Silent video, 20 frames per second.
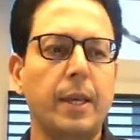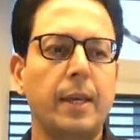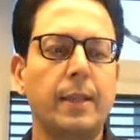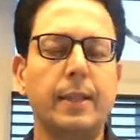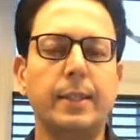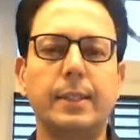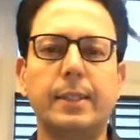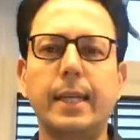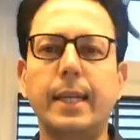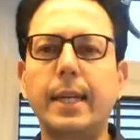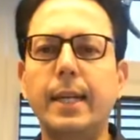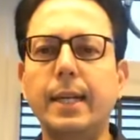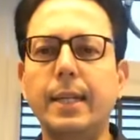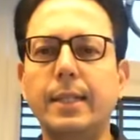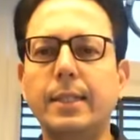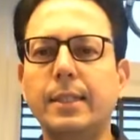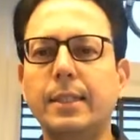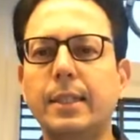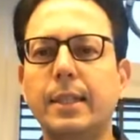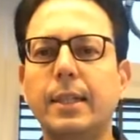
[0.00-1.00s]
The second
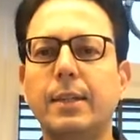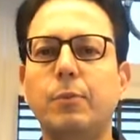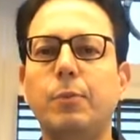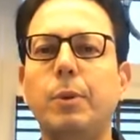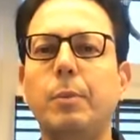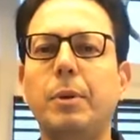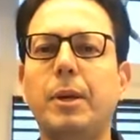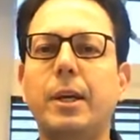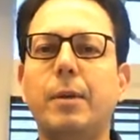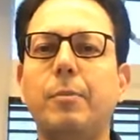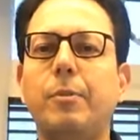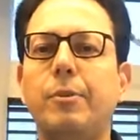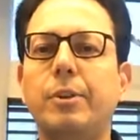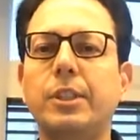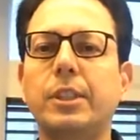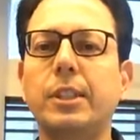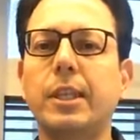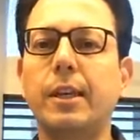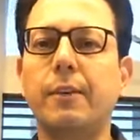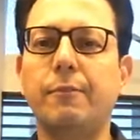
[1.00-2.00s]
is we become
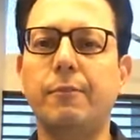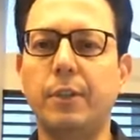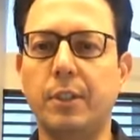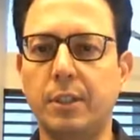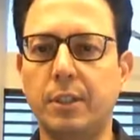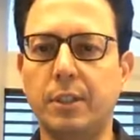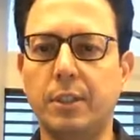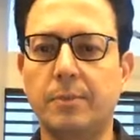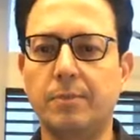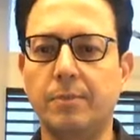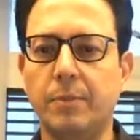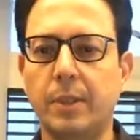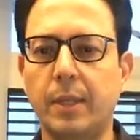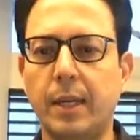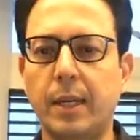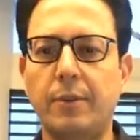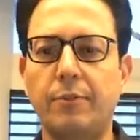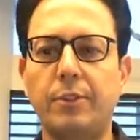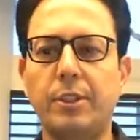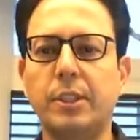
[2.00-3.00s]
risk averse
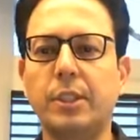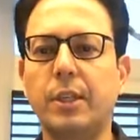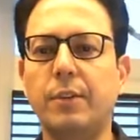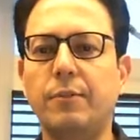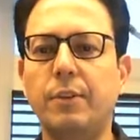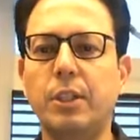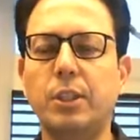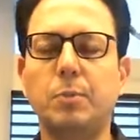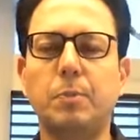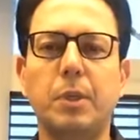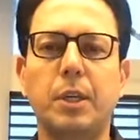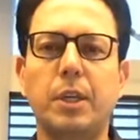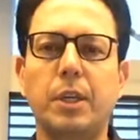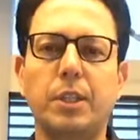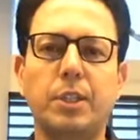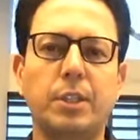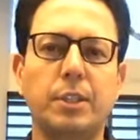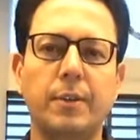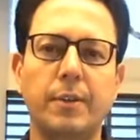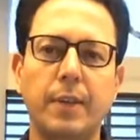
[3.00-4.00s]
and risk averse
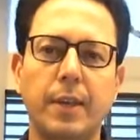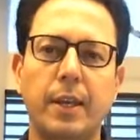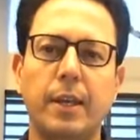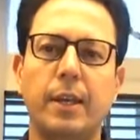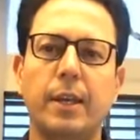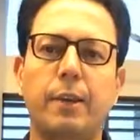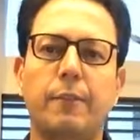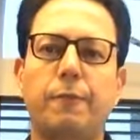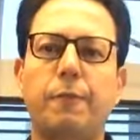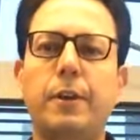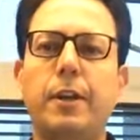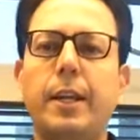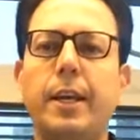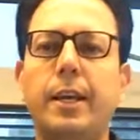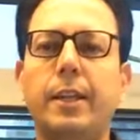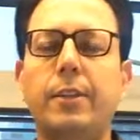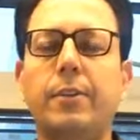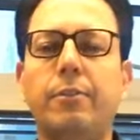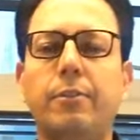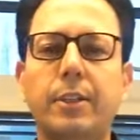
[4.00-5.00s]
because if we
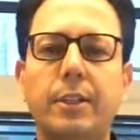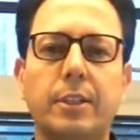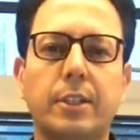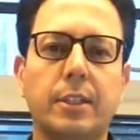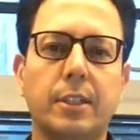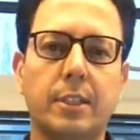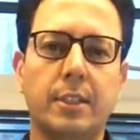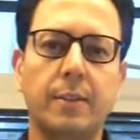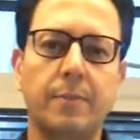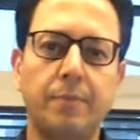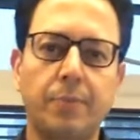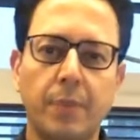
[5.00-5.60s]
take the risks,